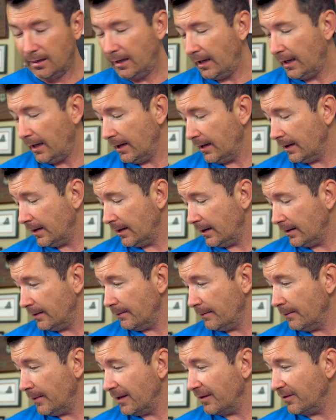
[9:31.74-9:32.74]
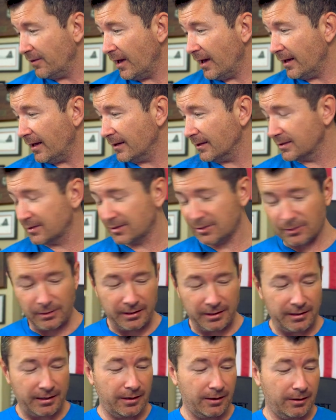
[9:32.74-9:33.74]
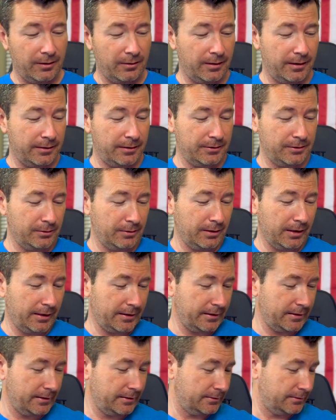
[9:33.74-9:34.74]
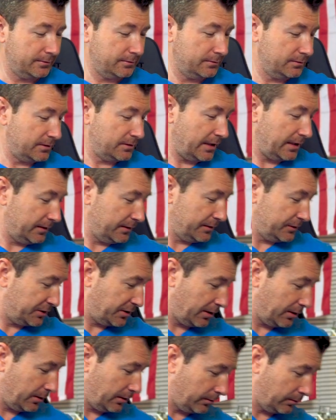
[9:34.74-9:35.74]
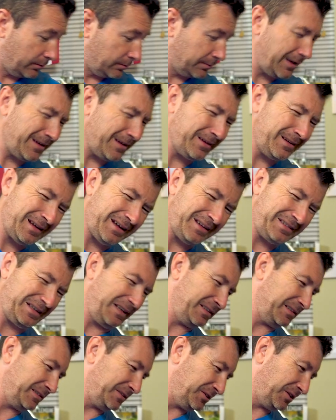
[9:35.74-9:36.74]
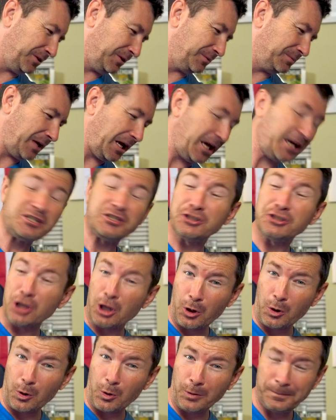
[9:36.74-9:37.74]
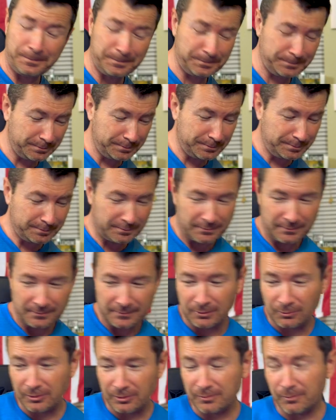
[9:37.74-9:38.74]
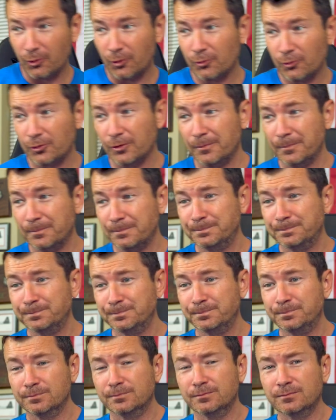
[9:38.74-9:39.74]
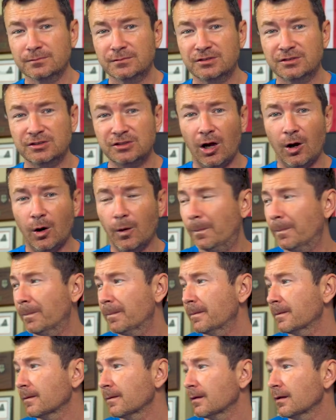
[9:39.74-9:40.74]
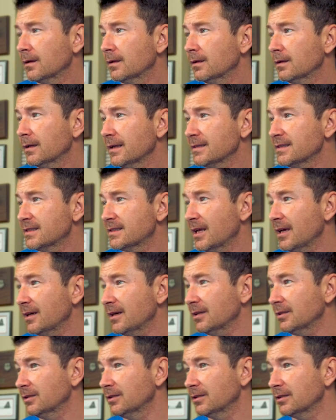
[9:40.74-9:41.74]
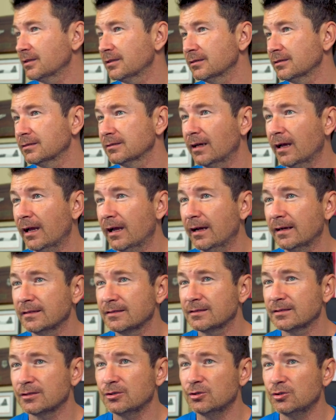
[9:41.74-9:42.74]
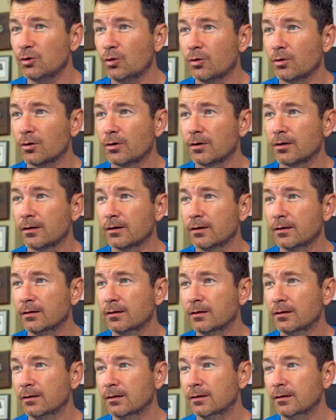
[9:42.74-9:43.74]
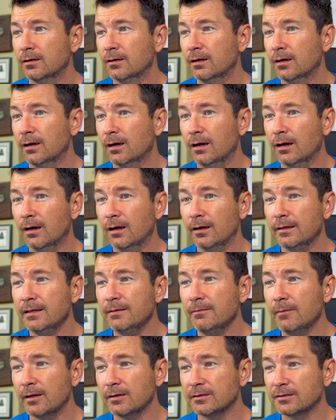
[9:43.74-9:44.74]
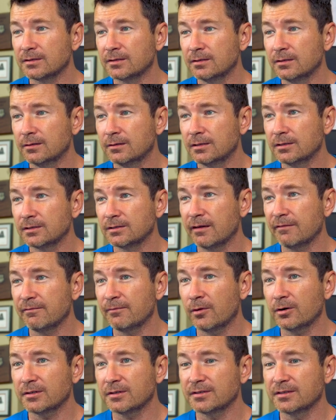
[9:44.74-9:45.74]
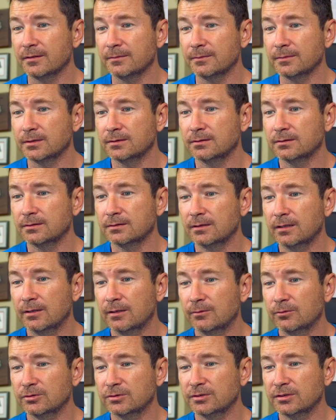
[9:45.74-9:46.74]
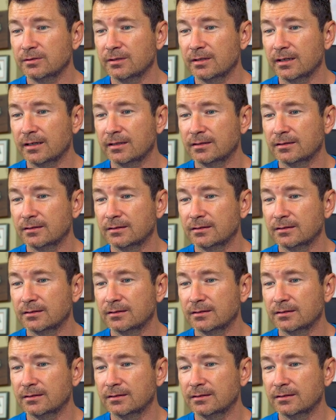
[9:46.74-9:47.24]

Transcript: and make that a studio and do like a daily show, nah, not daily show, a show with more room. So let's take a look at your uh, emails, because I've marked some, and we'll do that.